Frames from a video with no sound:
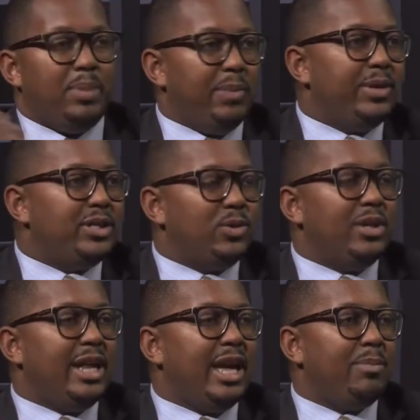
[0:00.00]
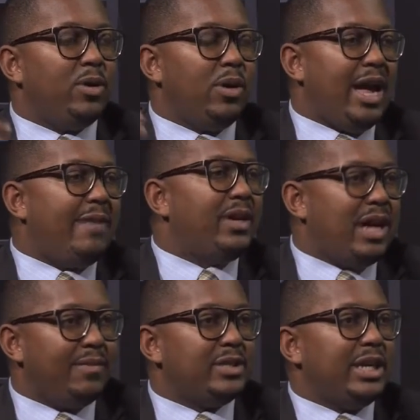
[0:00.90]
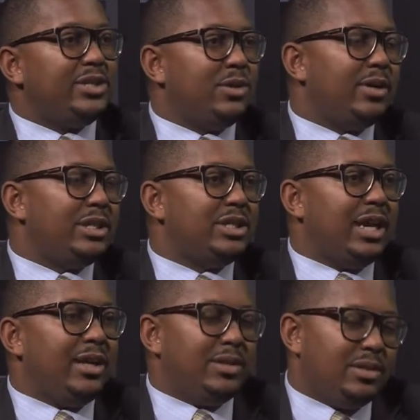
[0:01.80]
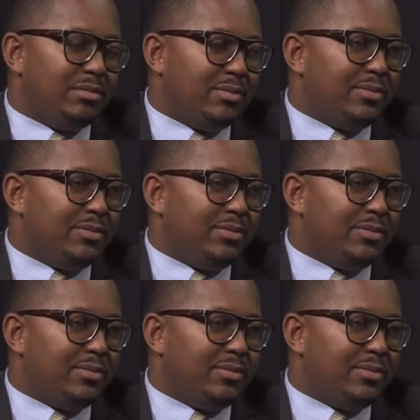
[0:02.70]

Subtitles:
bump into a neighbor or have a conversation or exchange.